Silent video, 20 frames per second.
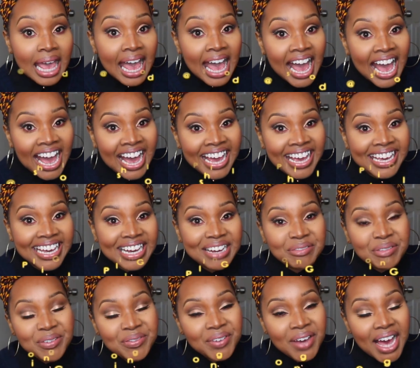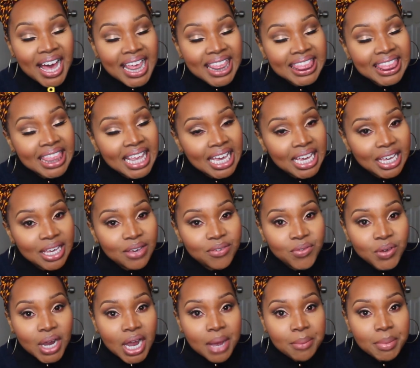Hi, I'm Yvonne. Thank you
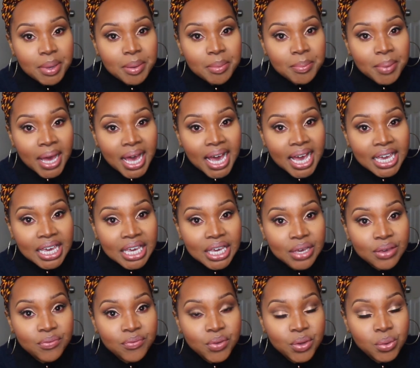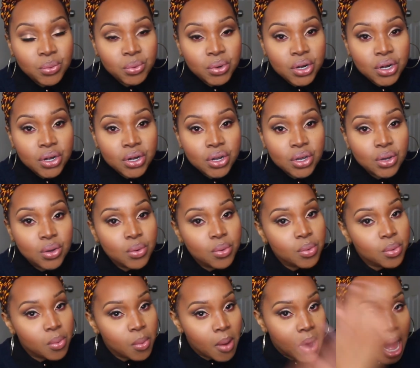for coming back. If you were new,
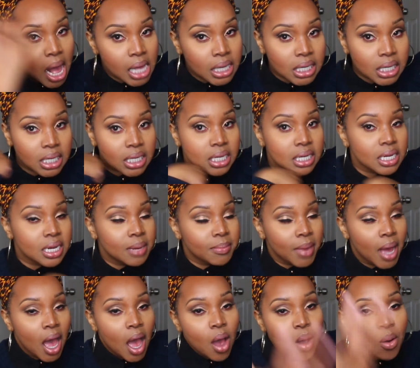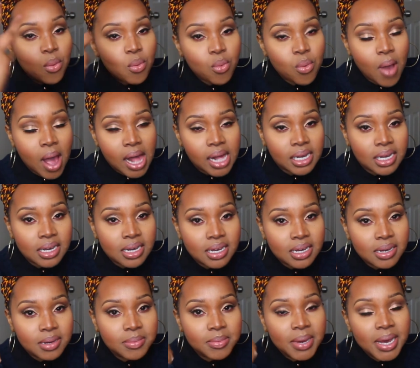welcome.
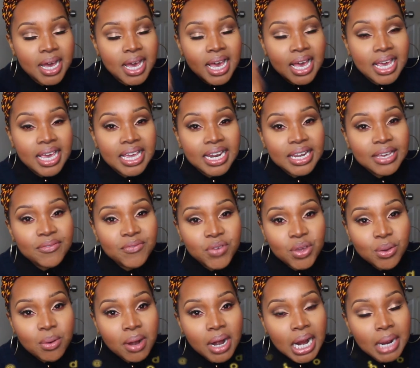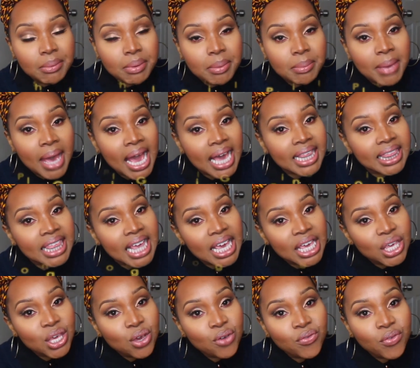And if you're coming back,
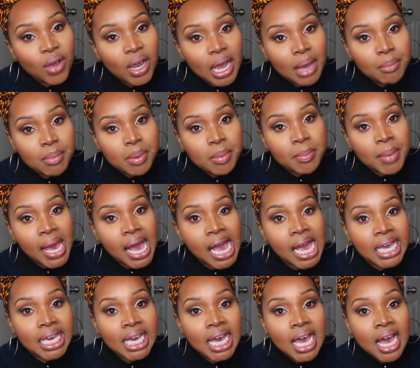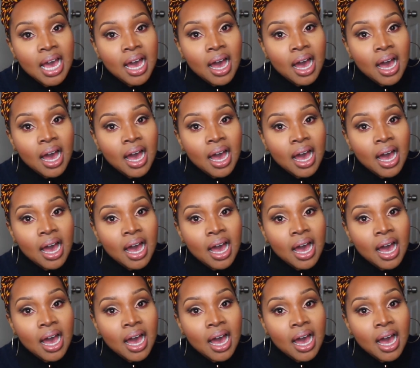thank you for coming back.